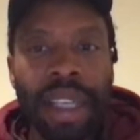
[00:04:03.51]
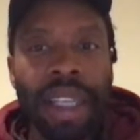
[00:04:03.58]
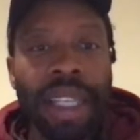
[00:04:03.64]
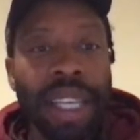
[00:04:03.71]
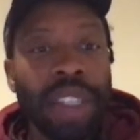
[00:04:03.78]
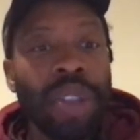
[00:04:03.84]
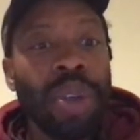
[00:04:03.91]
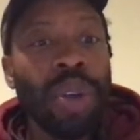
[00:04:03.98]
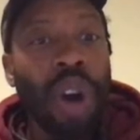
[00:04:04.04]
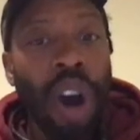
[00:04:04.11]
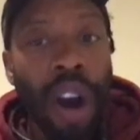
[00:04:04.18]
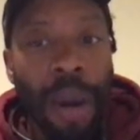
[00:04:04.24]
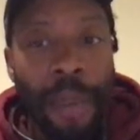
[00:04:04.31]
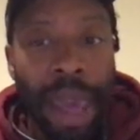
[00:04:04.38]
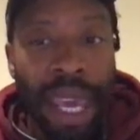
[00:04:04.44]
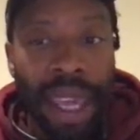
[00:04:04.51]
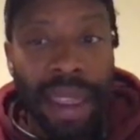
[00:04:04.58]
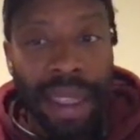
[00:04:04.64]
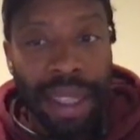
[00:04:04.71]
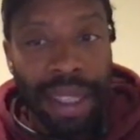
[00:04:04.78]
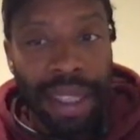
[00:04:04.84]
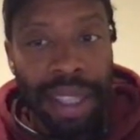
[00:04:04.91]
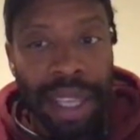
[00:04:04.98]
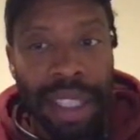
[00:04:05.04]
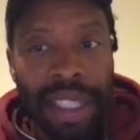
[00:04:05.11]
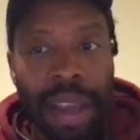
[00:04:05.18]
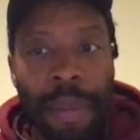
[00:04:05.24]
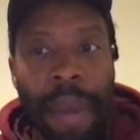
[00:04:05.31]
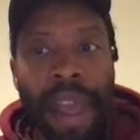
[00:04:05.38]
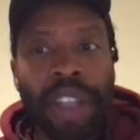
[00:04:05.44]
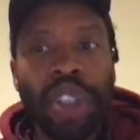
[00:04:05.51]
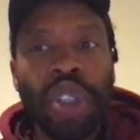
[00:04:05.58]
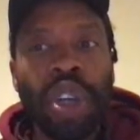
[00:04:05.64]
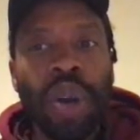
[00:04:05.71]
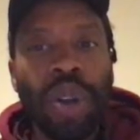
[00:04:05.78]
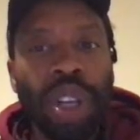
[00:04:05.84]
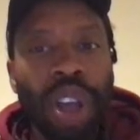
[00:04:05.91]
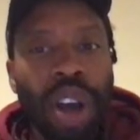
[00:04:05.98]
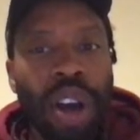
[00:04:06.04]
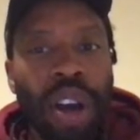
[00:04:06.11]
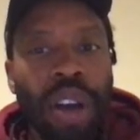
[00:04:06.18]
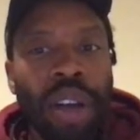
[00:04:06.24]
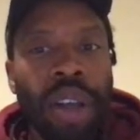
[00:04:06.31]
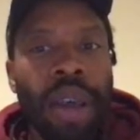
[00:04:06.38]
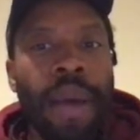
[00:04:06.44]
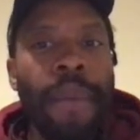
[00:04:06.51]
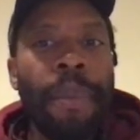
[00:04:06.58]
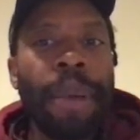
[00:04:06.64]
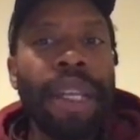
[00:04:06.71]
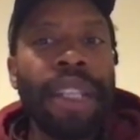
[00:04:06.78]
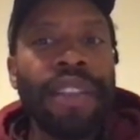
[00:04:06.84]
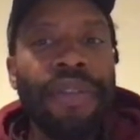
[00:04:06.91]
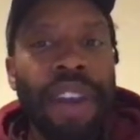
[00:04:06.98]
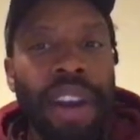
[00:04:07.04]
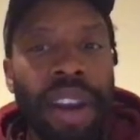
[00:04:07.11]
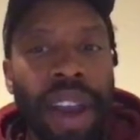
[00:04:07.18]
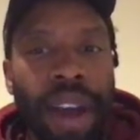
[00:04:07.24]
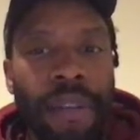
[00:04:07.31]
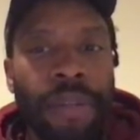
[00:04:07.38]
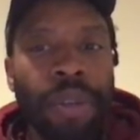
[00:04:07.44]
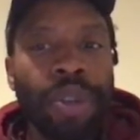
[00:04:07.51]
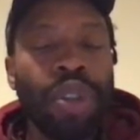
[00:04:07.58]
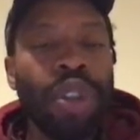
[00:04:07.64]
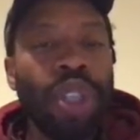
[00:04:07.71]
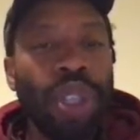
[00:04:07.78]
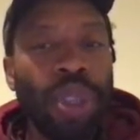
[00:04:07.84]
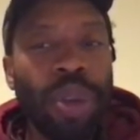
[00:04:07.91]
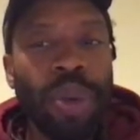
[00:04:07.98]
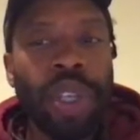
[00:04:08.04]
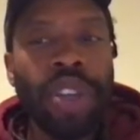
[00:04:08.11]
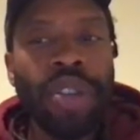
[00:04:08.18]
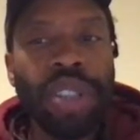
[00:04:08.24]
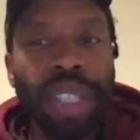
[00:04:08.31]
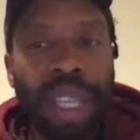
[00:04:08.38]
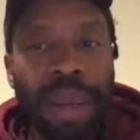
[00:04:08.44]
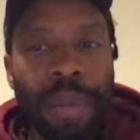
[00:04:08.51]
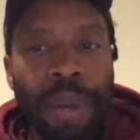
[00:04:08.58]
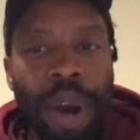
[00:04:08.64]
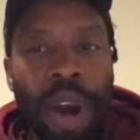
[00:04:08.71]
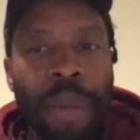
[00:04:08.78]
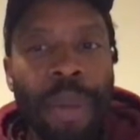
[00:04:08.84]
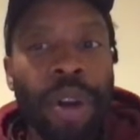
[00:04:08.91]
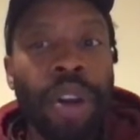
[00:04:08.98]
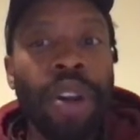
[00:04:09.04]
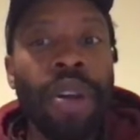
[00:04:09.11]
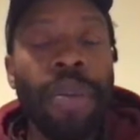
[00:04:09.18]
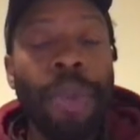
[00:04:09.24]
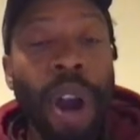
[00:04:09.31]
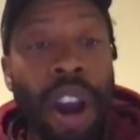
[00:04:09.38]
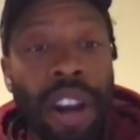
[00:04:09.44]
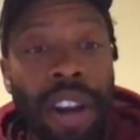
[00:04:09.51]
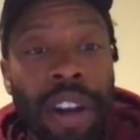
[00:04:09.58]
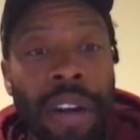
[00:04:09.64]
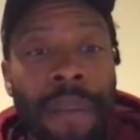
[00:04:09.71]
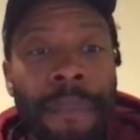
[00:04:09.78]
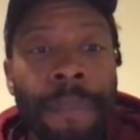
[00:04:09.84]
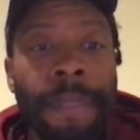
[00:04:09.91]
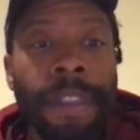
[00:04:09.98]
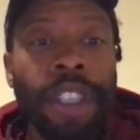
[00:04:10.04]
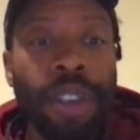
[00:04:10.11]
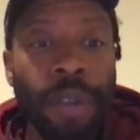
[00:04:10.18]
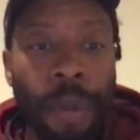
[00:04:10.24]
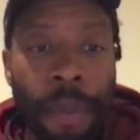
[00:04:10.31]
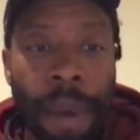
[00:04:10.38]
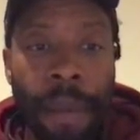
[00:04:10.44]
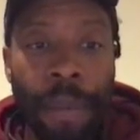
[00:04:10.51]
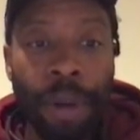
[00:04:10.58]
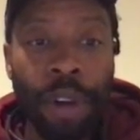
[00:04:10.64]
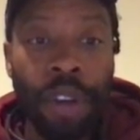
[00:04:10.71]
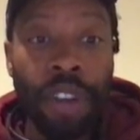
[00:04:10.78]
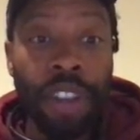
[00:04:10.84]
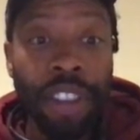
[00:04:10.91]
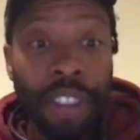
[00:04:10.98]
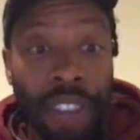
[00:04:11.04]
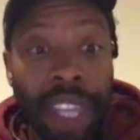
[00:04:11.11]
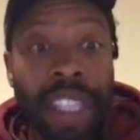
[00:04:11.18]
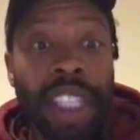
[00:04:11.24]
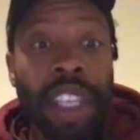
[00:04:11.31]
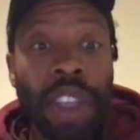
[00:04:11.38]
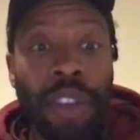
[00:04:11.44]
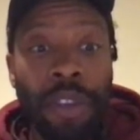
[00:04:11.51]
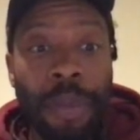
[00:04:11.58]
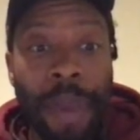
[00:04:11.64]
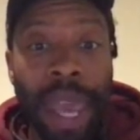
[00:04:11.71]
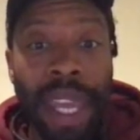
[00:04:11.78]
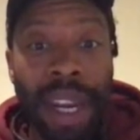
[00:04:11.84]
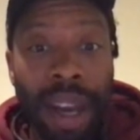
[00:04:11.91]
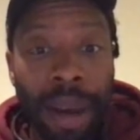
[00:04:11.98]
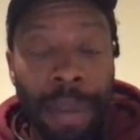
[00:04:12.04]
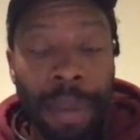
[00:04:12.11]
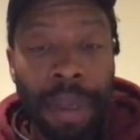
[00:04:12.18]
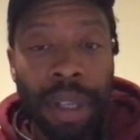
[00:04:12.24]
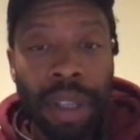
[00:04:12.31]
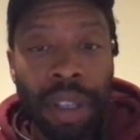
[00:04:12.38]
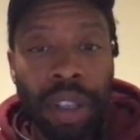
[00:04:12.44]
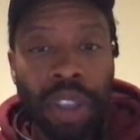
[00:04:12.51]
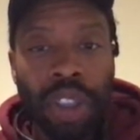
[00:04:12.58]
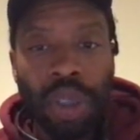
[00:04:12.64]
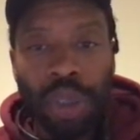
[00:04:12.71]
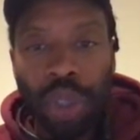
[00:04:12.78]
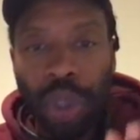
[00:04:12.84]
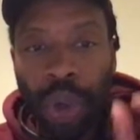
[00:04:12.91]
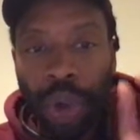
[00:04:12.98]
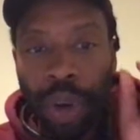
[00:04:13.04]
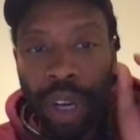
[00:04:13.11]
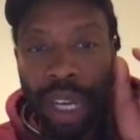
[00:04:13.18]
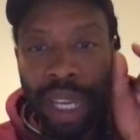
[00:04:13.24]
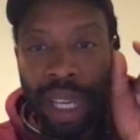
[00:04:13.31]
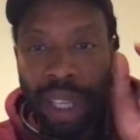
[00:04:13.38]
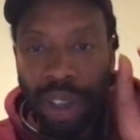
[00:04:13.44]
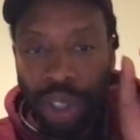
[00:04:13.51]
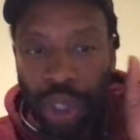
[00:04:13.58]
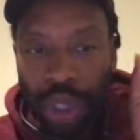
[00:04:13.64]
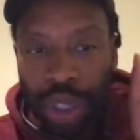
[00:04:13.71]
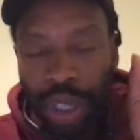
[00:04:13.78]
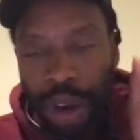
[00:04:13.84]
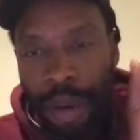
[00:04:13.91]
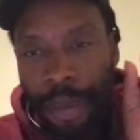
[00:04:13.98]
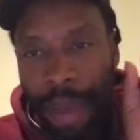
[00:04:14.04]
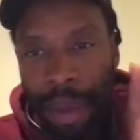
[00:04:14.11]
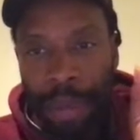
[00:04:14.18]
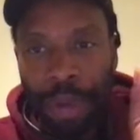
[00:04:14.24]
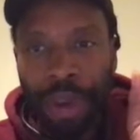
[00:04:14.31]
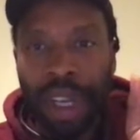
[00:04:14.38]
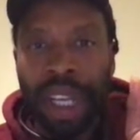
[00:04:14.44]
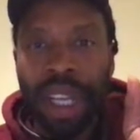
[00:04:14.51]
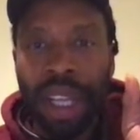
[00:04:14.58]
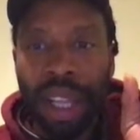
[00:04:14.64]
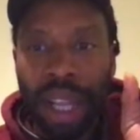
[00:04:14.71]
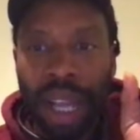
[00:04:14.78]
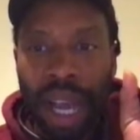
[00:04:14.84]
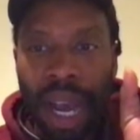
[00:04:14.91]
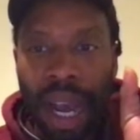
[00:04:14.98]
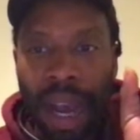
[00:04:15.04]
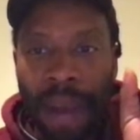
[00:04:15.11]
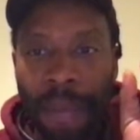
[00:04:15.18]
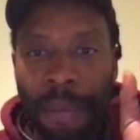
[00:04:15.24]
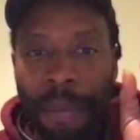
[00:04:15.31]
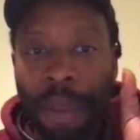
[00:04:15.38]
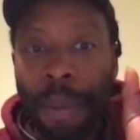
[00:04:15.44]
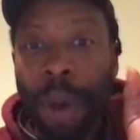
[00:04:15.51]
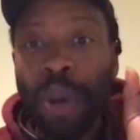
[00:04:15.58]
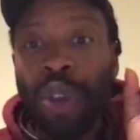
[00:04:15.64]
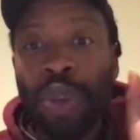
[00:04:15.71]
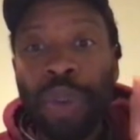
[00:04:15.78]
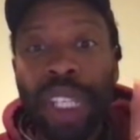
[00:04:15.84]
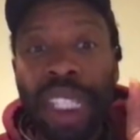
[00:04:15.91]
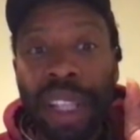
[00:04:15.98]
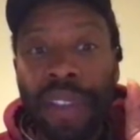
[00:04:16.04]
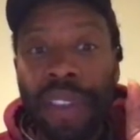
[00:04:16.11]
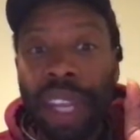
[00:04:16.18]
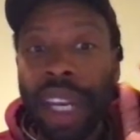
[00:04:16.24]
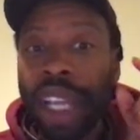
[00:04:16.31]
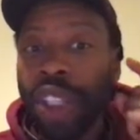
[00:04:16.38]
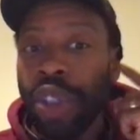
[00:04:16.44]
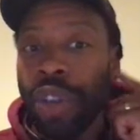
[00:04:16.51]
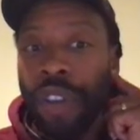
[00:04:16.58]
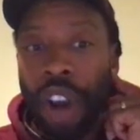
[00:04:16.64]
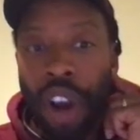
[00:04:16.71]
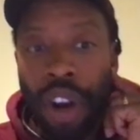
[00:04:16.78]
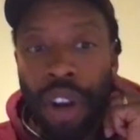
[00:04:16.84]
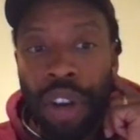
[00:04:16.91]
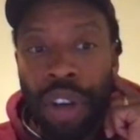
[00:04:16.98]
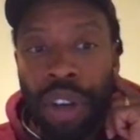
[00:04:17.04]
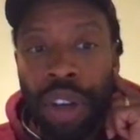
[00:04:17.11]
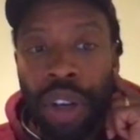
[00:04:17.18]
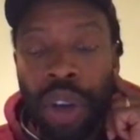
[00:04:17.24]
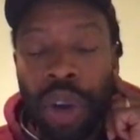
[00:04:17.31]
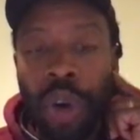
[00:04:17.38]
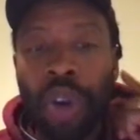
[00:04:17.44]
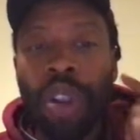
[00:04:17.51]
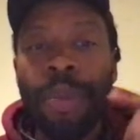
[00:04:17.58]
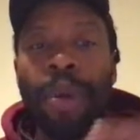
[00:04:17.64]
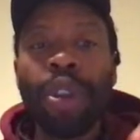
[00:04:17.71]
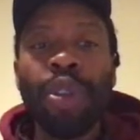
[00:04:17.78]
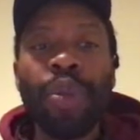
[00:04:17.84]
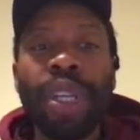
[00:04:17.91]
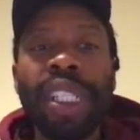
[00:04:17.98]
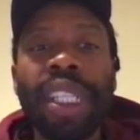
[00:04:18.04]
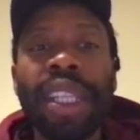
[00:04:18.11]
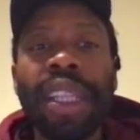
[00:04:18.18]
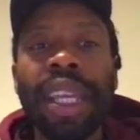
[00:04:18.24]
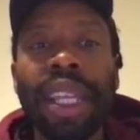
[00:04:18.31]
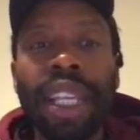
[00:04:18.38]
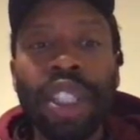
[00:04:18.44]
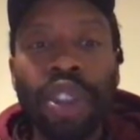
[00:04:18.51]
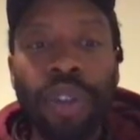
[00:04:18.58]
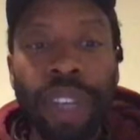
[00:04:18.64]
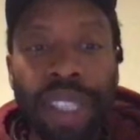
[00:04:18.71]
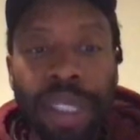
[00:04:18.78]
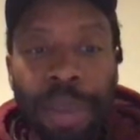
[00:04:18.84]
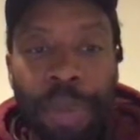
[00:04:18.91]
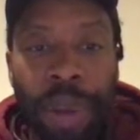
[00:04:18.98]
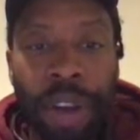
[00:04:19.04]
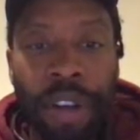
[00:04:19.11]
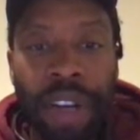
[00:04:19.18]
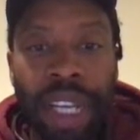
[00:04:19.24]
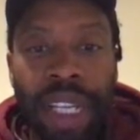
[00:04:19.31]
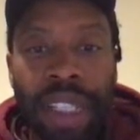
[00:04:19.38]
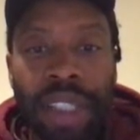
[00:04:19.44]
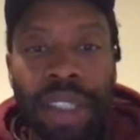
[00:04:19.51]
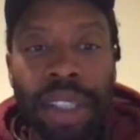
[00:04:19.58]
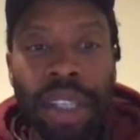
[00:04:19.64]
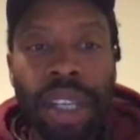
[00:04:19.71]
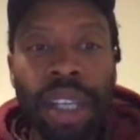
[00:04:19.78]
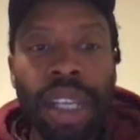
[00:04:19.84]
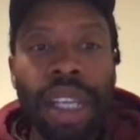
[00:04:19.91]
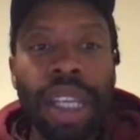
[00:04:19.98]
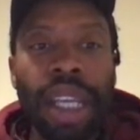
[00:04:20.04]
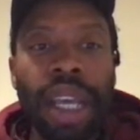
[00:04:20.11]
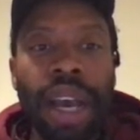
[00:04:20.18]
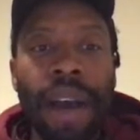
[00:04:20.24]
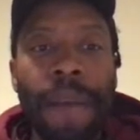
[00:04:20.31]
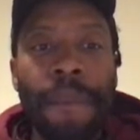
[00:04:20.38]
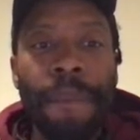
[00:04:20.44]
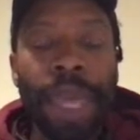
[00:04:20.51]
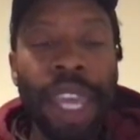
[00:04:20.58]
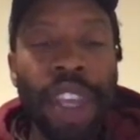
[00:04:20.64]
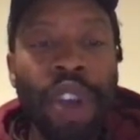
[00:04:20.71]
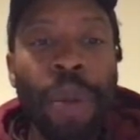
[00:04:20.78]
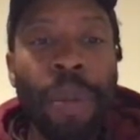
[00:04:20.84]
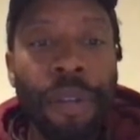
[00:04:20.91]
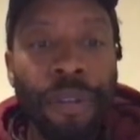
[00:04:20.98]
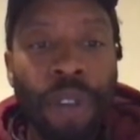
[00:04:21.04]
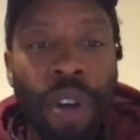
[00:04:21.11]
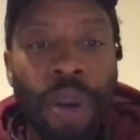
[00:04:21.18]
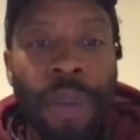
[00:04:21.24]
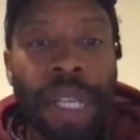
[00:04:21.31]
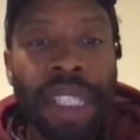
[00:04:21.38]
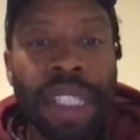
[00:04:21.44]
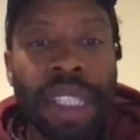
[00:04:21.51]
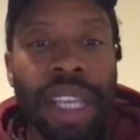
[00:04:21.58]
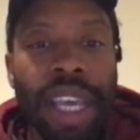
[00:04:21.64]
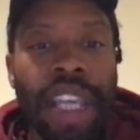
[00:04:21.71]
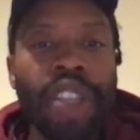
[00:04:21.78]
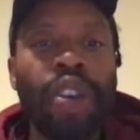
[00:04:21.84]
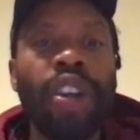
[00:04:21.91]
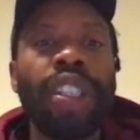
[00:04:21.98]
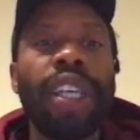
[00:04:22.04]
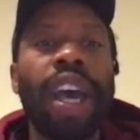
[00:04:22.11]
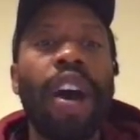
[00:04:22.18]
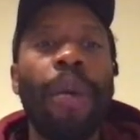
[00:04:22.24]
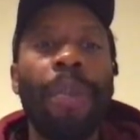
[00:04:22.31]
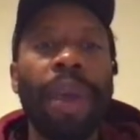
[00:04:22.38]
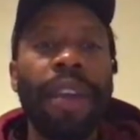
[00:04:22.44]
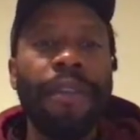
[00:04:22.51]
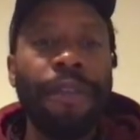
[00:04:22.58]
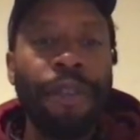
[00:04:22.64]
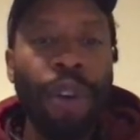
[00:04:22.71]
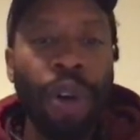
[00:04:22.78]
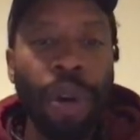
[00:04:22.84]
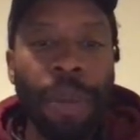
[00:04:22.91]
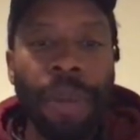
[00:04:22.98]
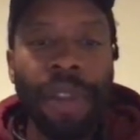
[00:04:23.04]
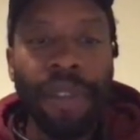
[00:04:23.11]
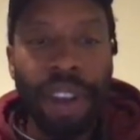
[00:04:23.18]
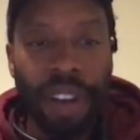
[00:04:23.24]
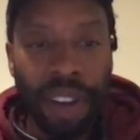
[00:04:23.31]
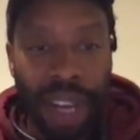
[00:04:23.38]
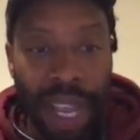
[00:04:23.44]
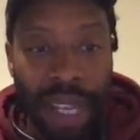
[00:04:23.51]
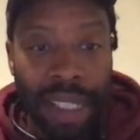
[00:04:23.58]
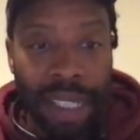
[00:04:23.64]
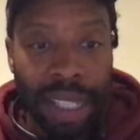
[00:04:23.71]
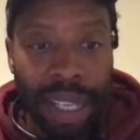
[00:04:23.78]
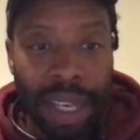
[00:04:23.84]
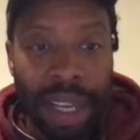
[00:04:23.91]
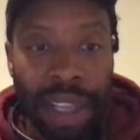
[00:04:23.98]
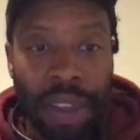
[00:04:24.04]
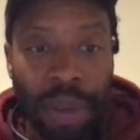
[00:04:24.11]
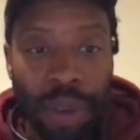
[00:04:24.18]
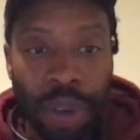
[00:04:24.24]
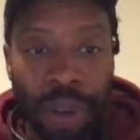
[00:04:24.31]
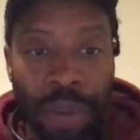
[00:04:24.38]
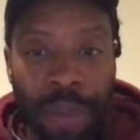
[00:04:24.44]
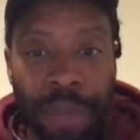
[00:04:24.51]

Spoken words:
Yes, you are making these things up as you go along, but it's very helpful to you and your scene partner to remember the things that you've made up. So storing in your short-term memory, the most recent thing that you've heard or the most recent thing that you've experienced in your performance is going to help inform the very next thing that you do.